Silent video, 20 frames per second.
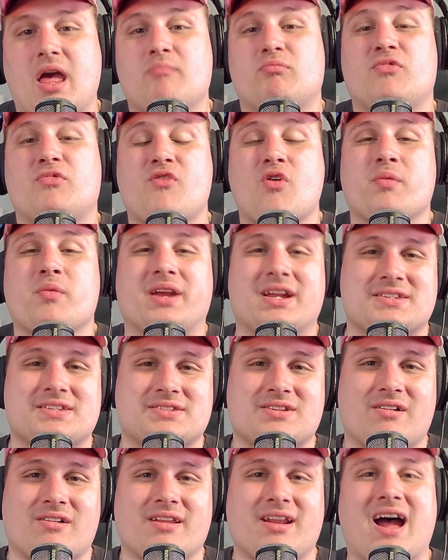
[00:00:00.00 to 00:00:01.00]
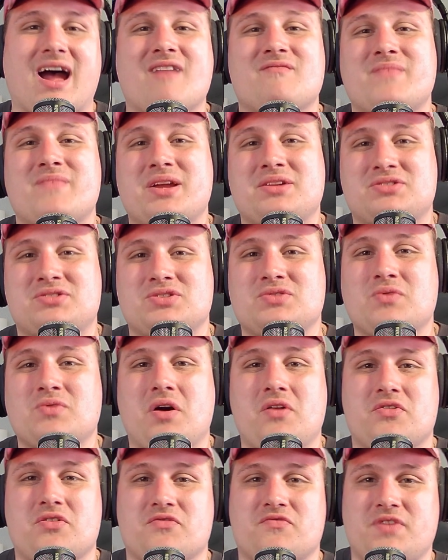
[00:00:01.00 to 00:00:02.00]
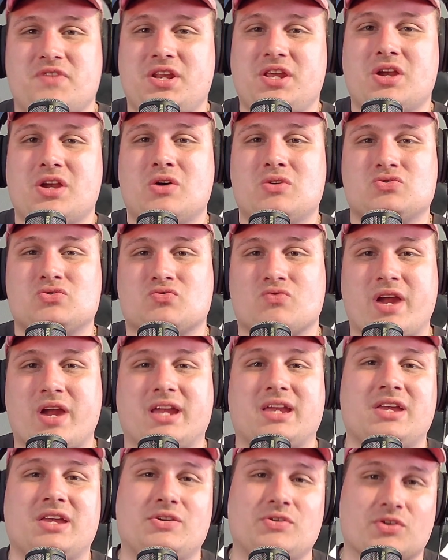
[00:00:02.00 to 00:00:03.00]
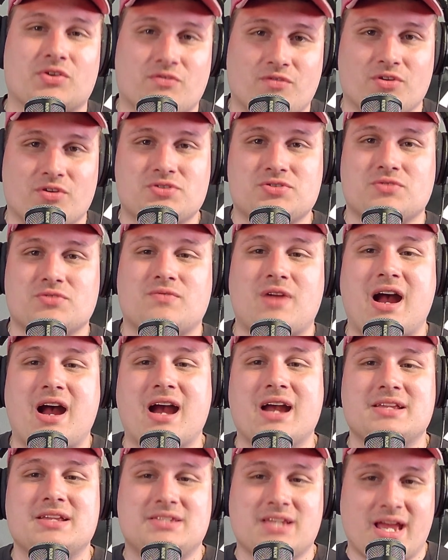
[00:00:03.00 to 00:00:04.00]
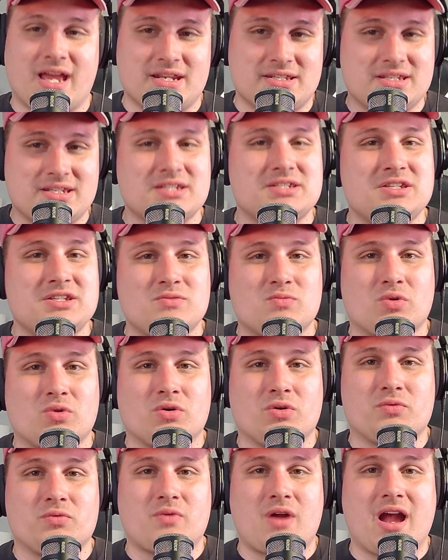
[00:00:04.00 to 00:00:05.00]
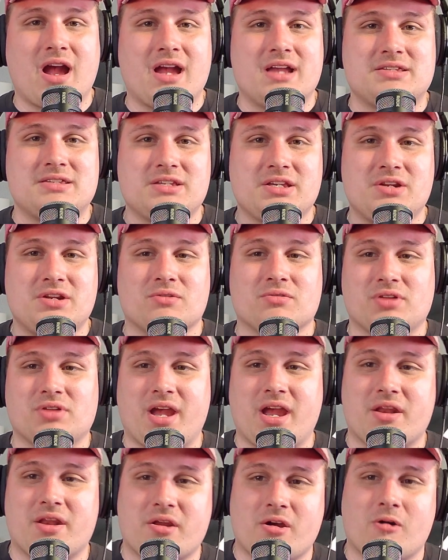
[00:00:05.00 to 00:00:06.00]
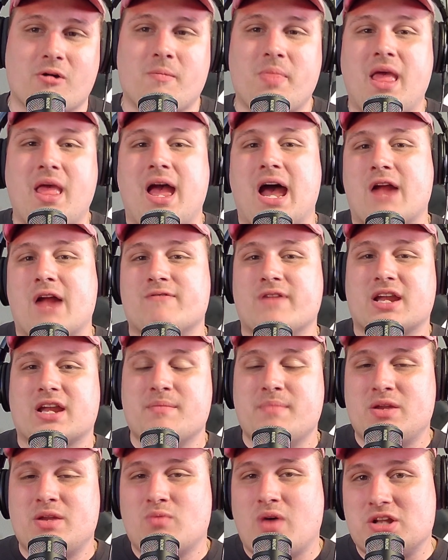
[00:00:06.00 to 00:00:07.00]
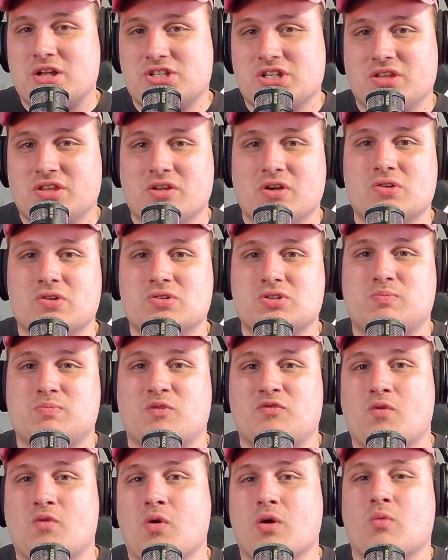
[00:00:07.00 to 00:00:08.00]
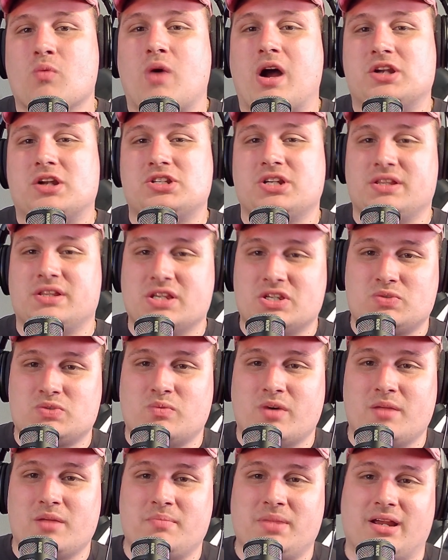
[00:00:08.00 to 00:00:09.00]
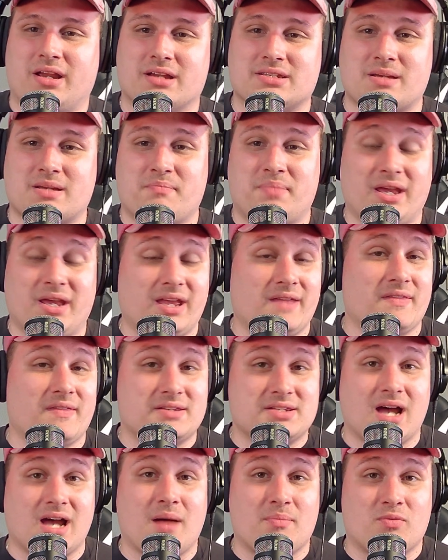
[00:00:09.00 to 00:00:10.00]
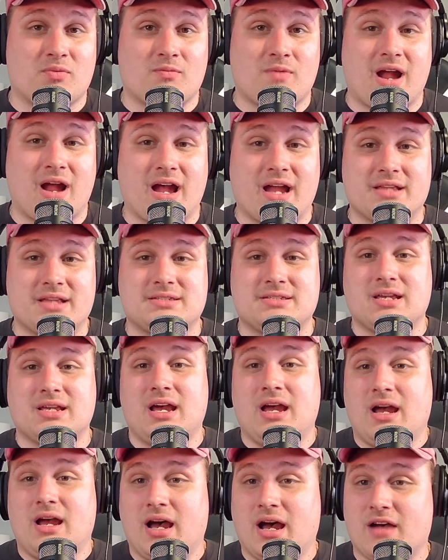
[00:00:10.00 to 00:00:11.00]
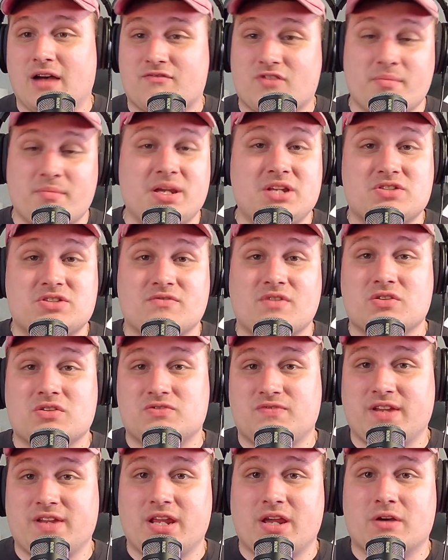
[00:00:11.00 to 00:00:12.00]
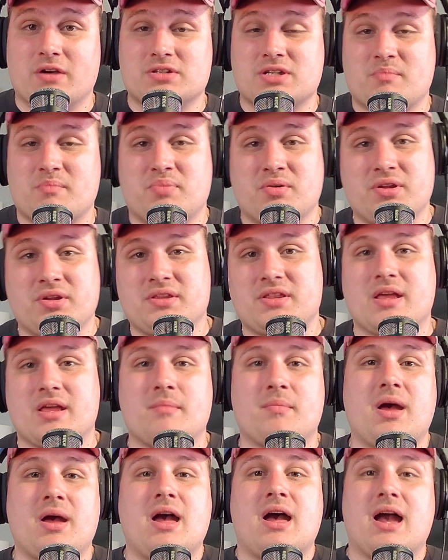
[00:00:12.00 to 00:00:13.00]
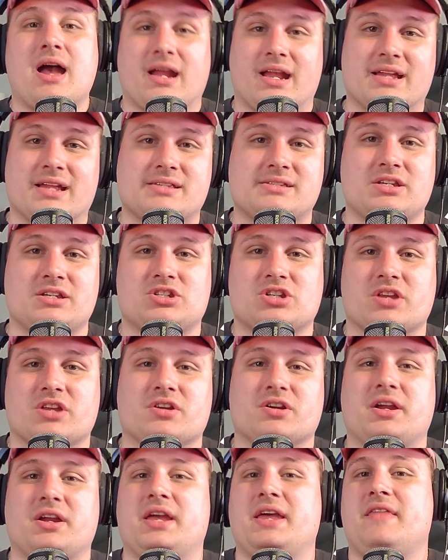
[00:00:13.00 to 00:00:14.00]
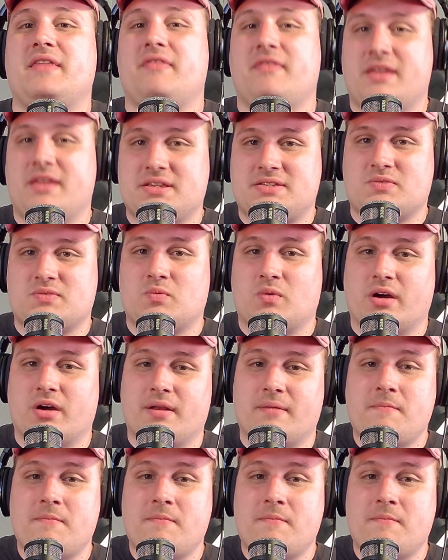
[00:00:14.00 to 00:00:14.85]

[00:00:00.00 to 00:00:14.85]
Before we get started, I've made 2 other videos ranking Universal rides and Disney World rides in Orlando. I recommend watching those before watching this one because I'm picking the top rides from each of those videos and putting them against each other in this one.